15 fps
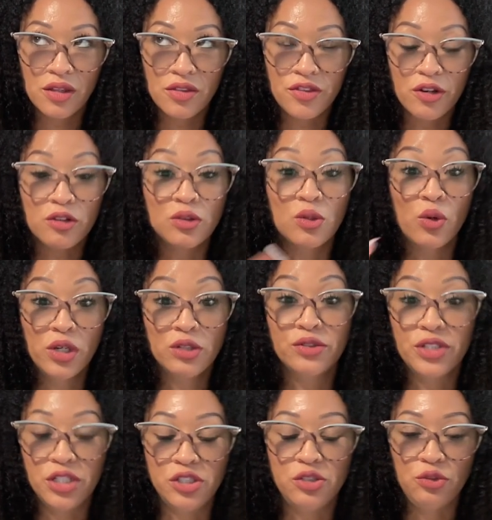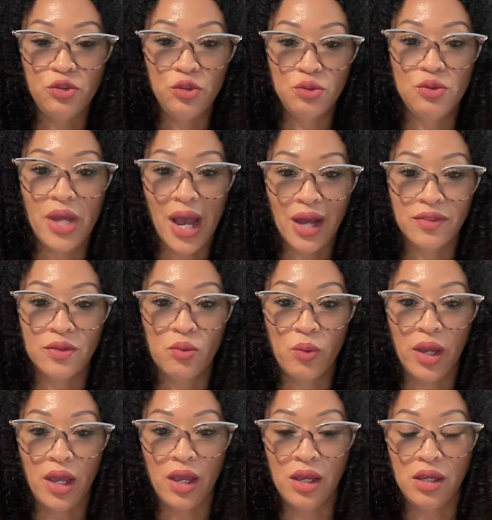Their loyalty to you got in the
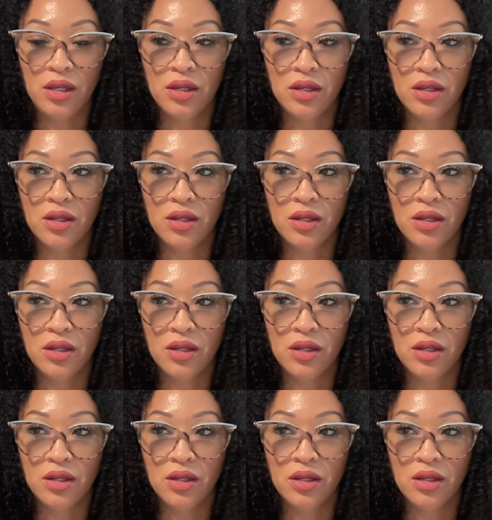way.